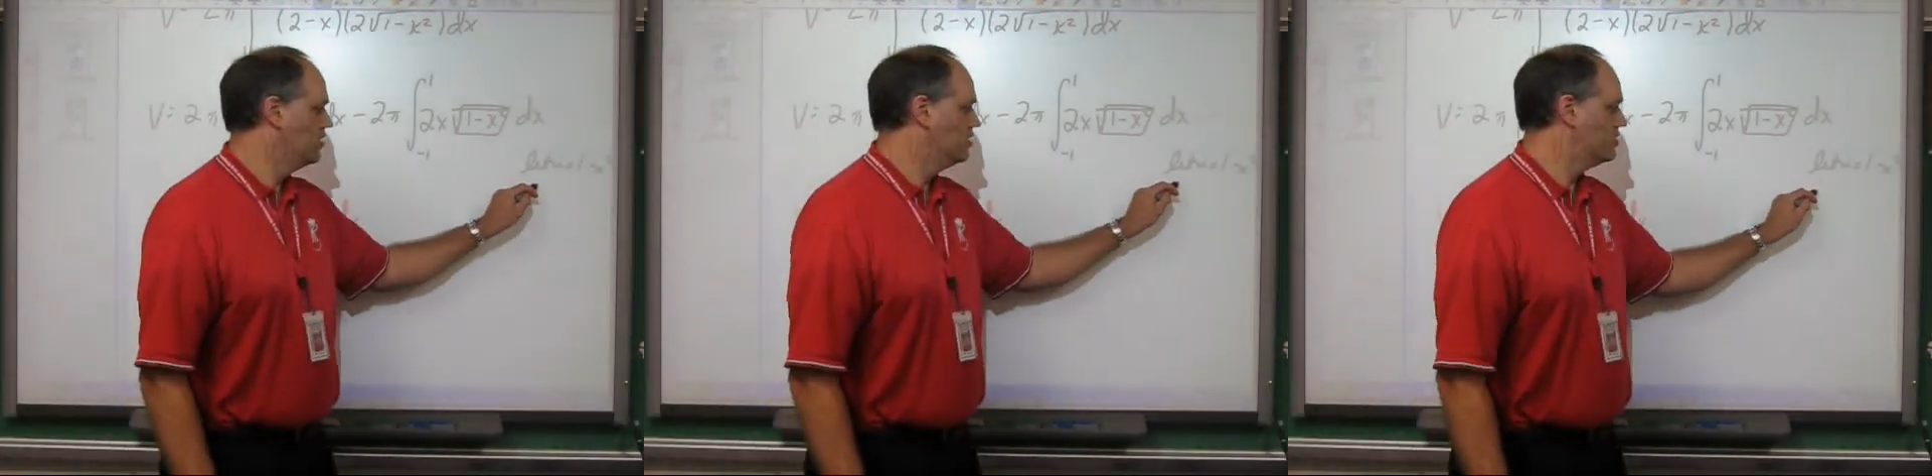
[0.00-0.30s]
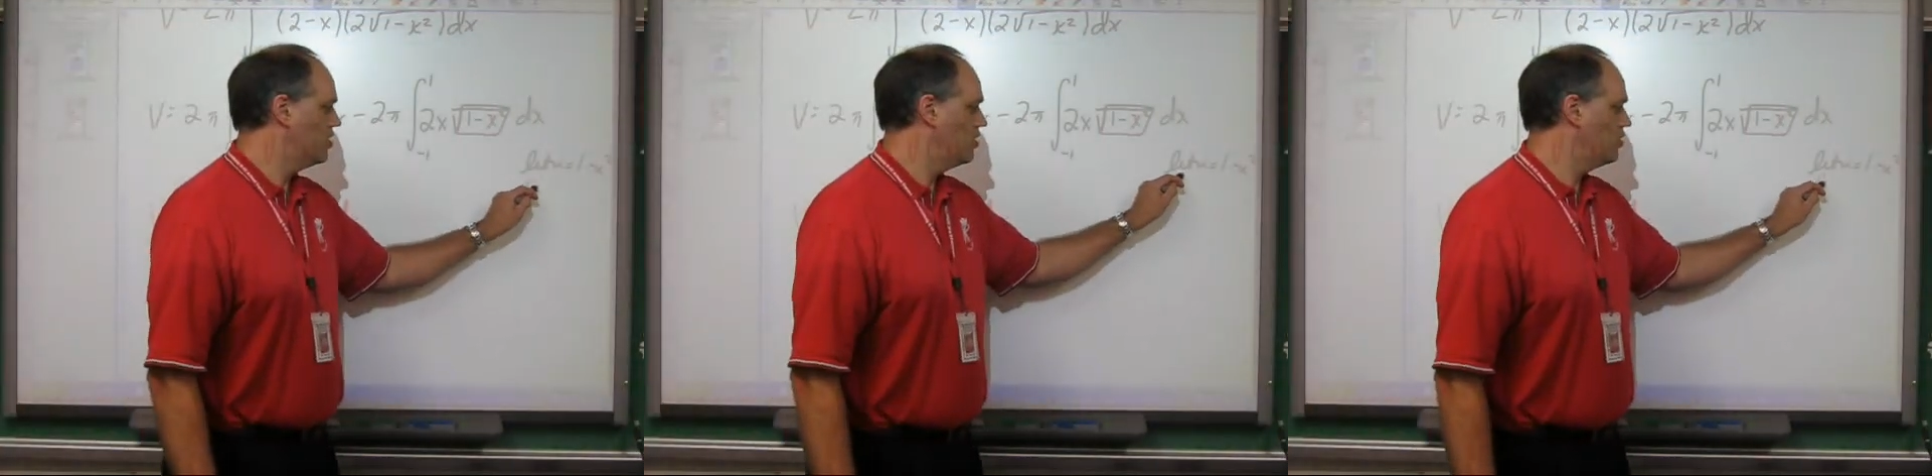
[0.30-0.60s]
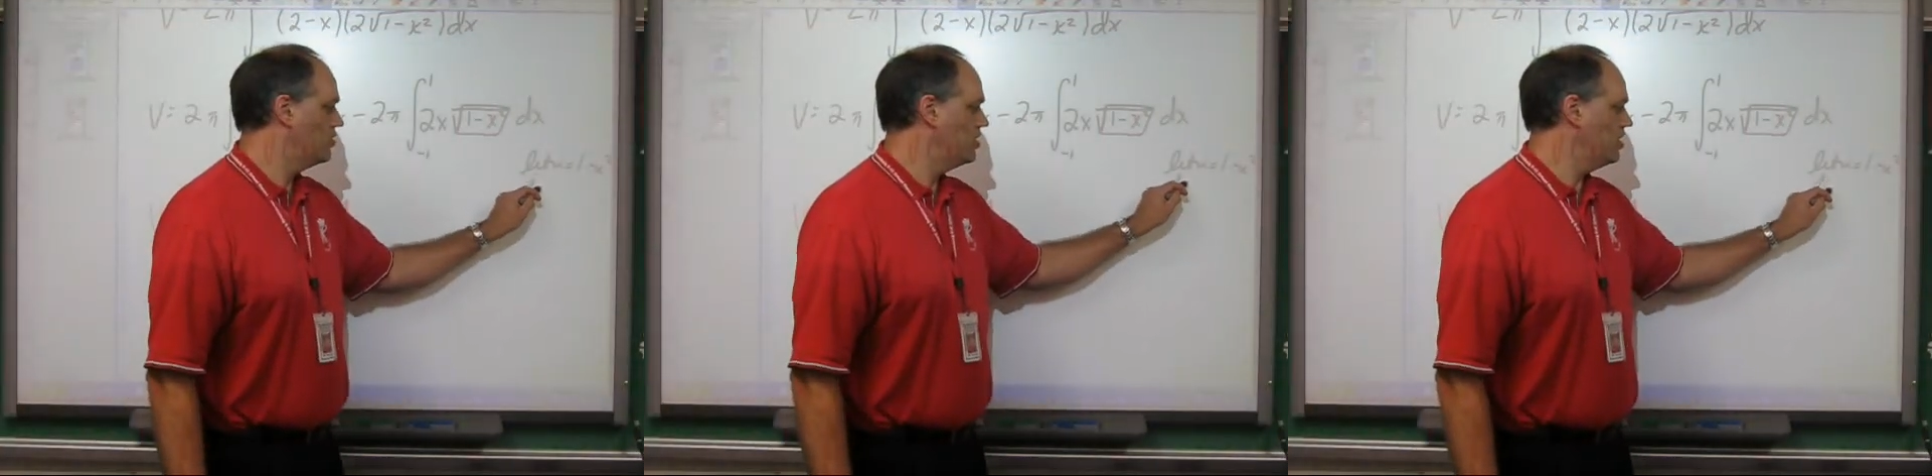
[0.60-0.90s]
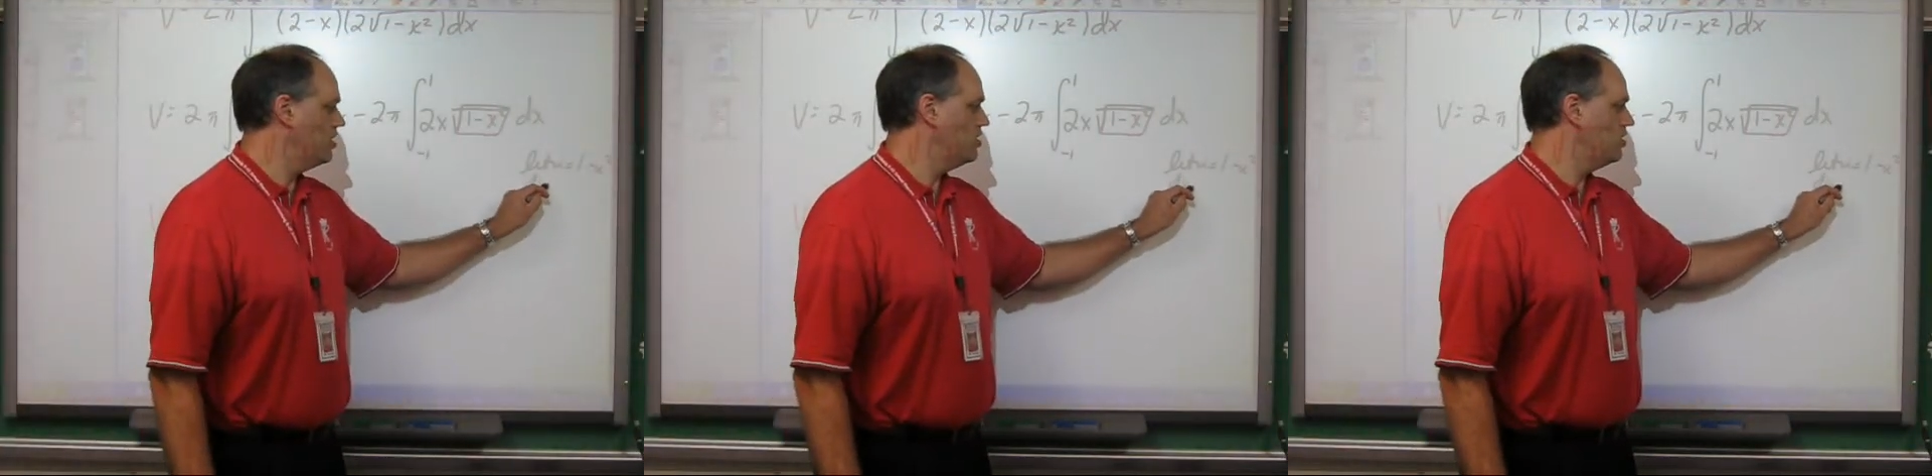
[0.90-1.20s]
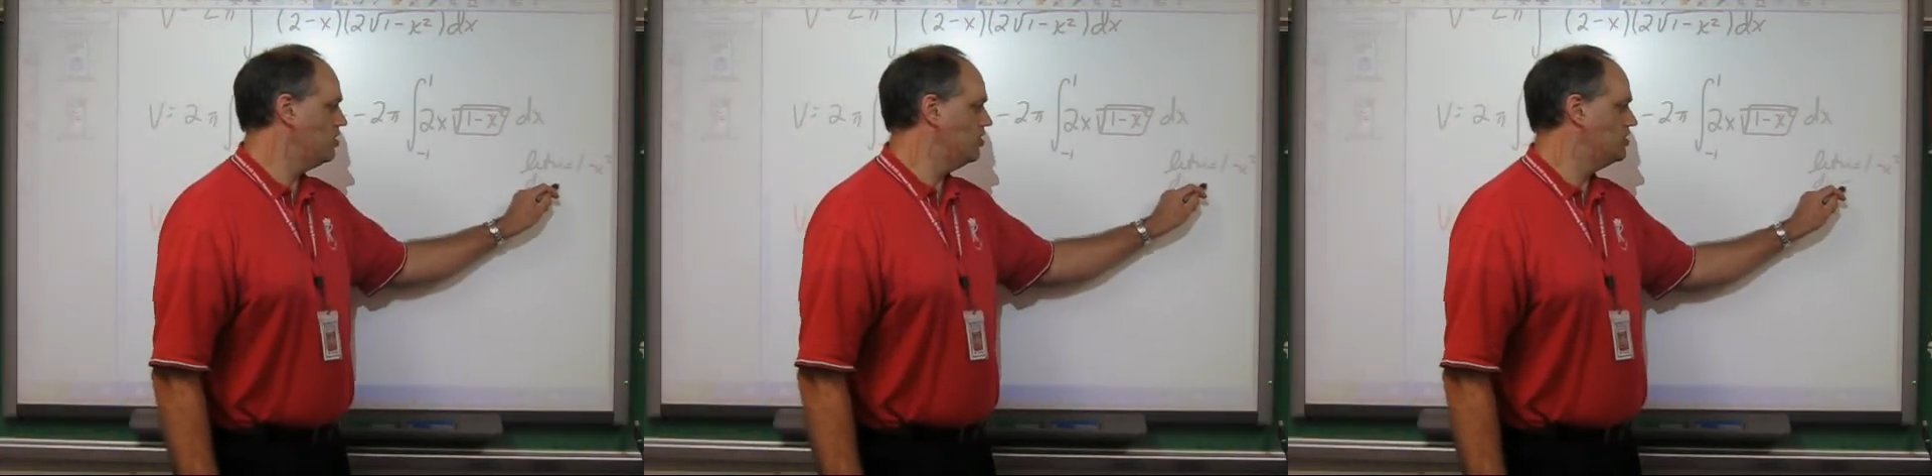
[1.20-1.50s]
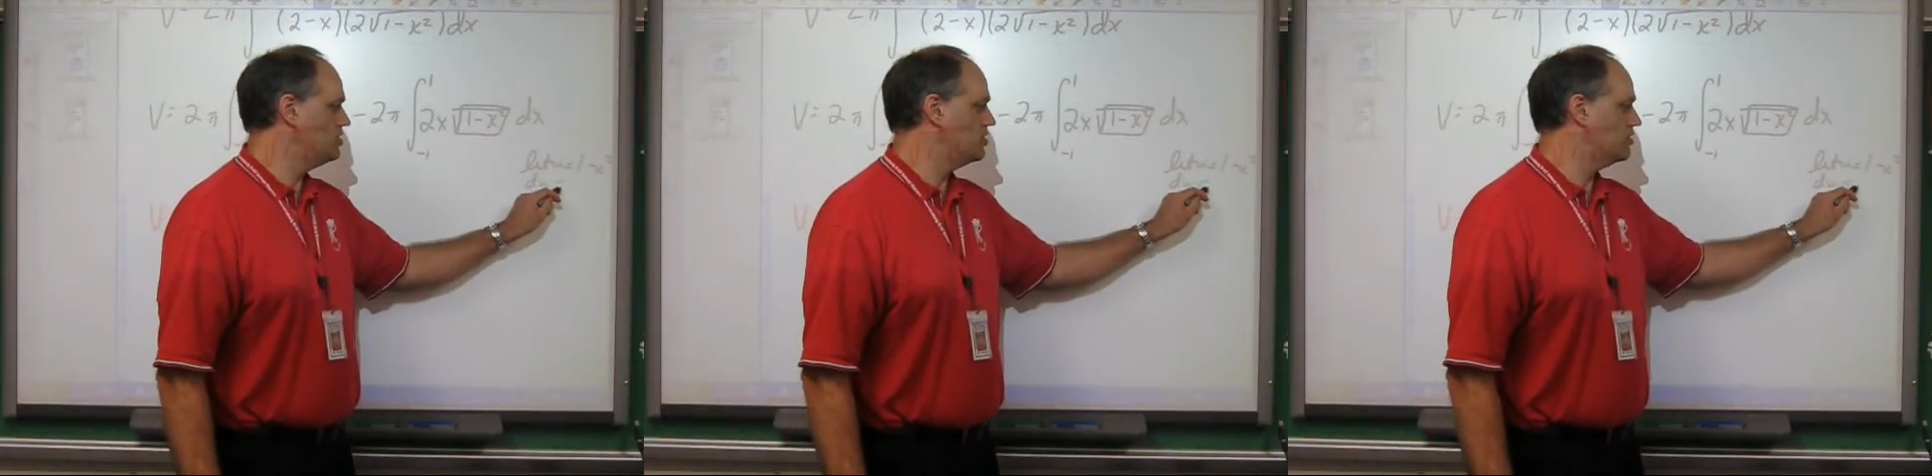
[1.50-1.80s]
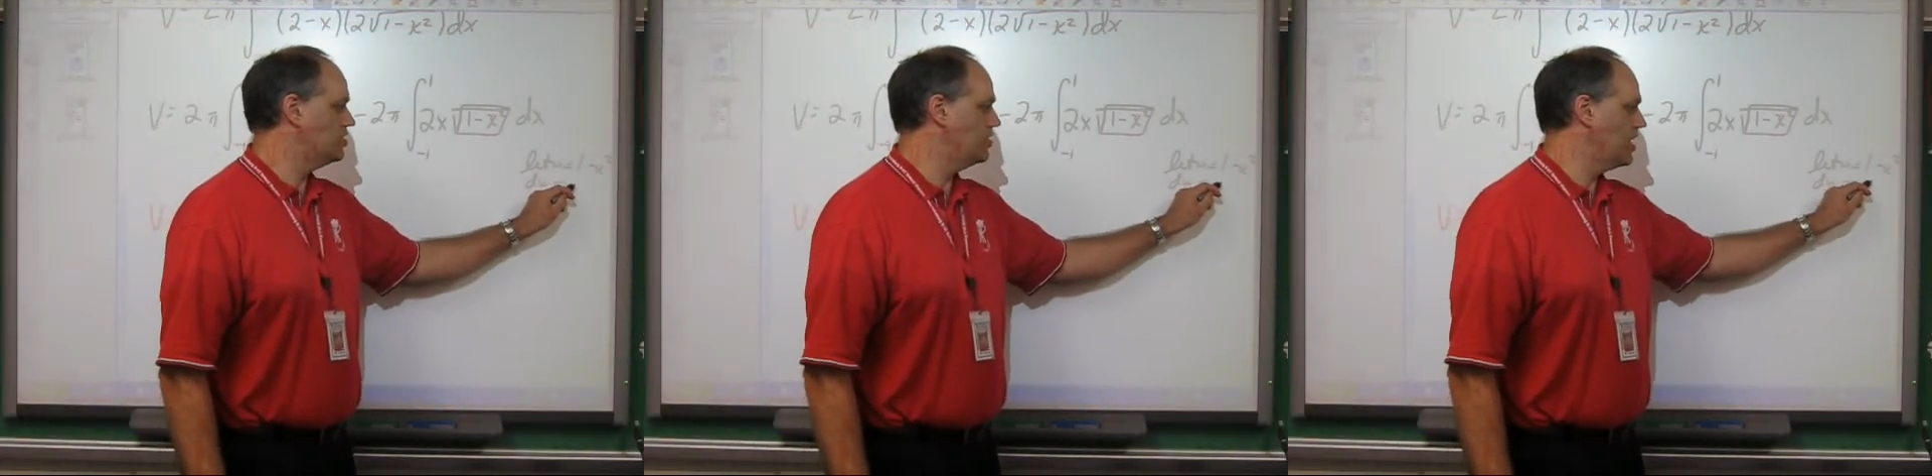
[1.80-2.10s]
So du is equal to
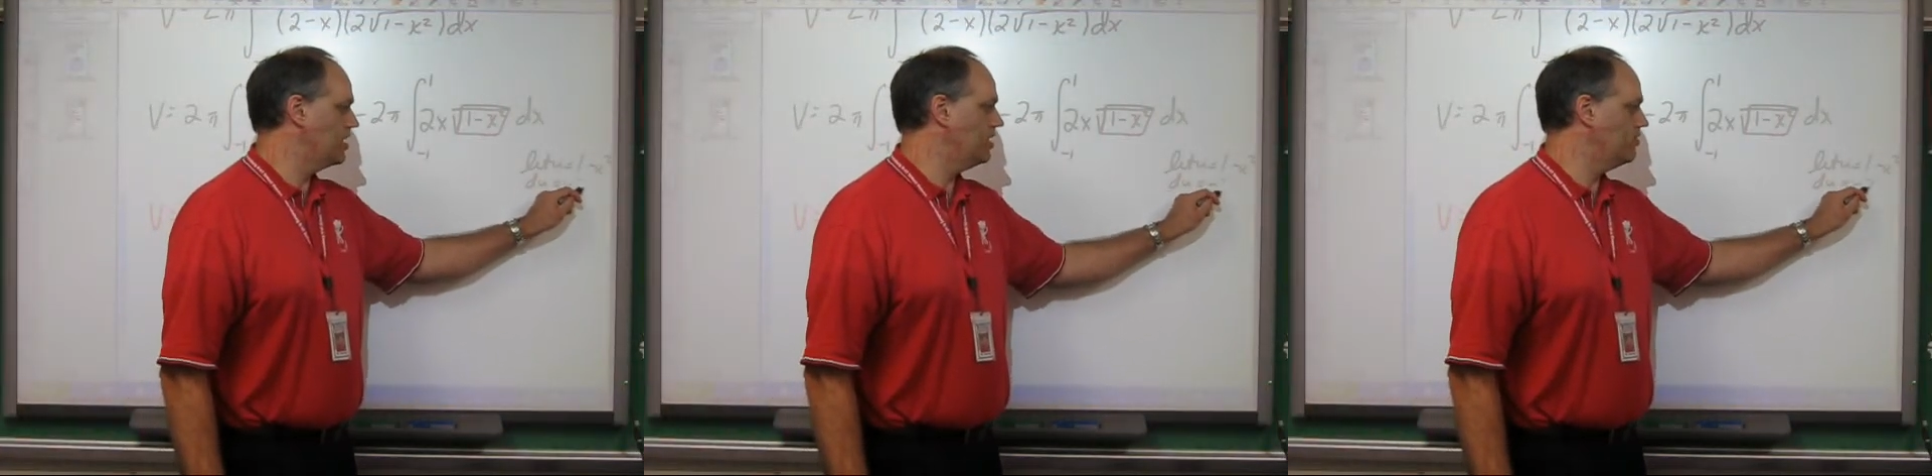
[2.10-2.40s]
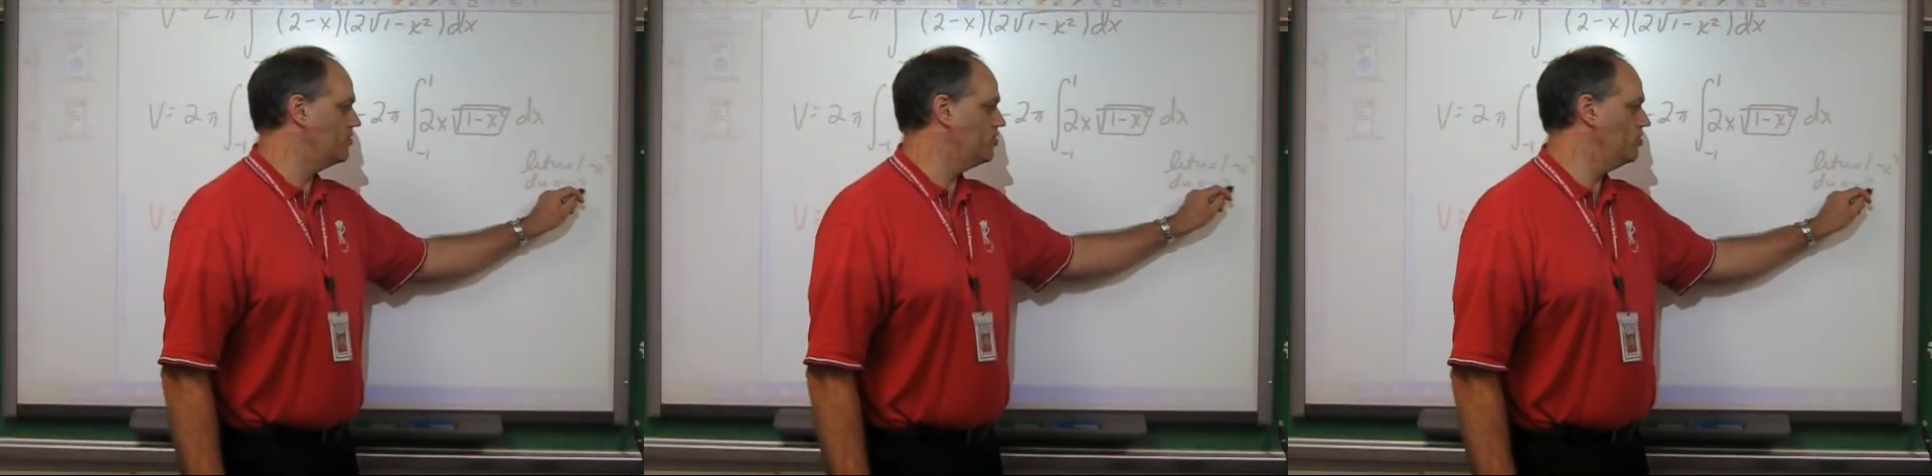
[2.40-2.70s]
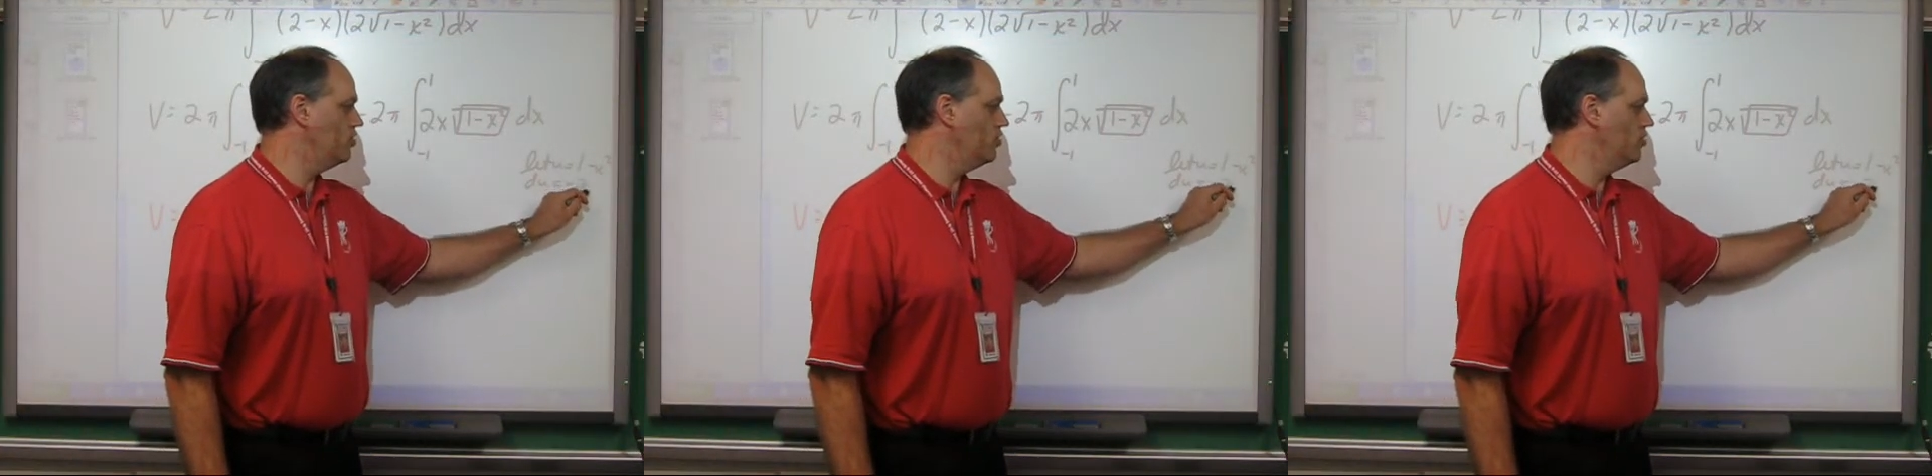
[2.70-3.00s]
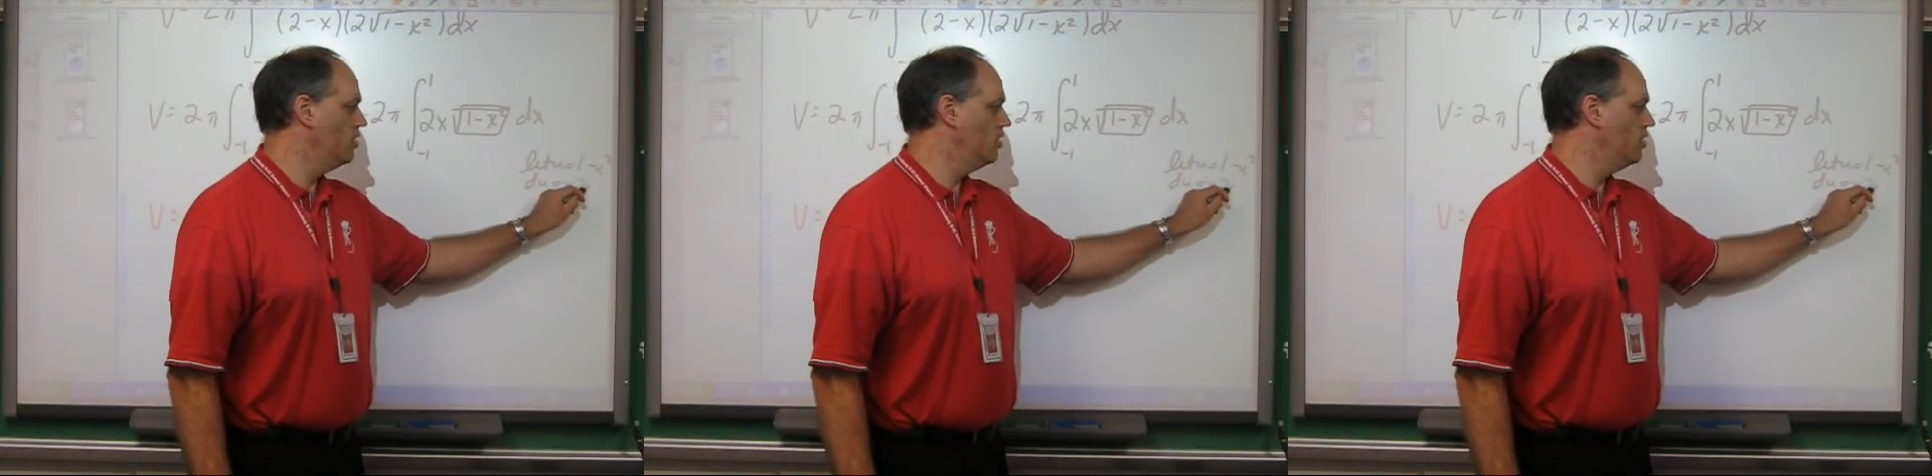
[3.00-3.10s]
negative 2